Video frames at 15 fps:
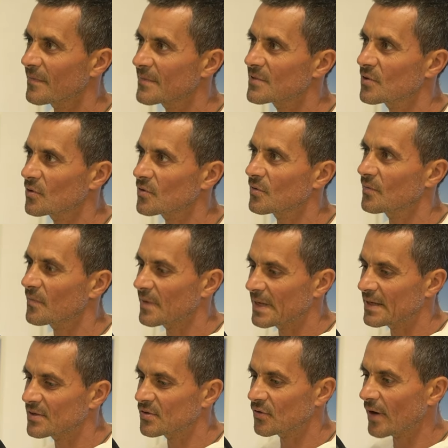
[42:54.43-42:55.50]
so
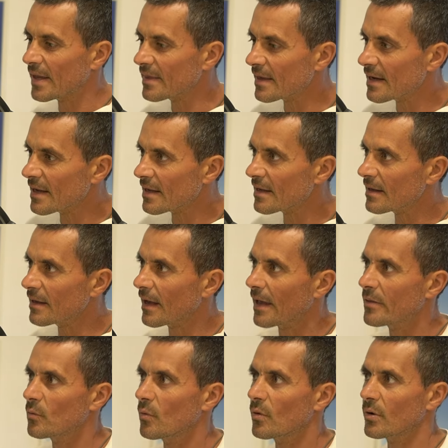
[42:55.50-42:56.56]
strengthening
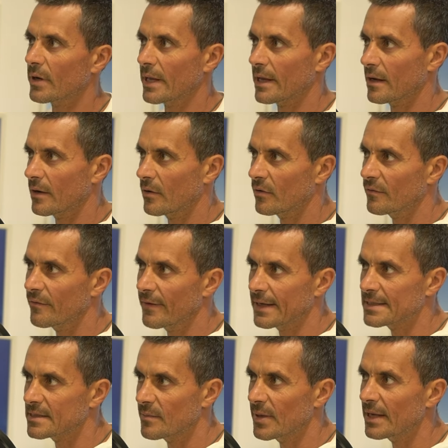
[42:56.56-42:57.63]
and working on
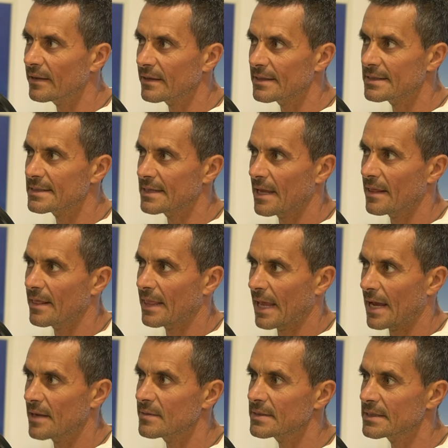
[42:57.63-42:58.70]
flexibility at the same
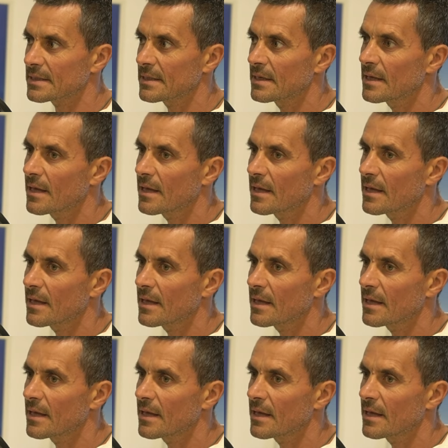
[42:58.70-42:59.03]
times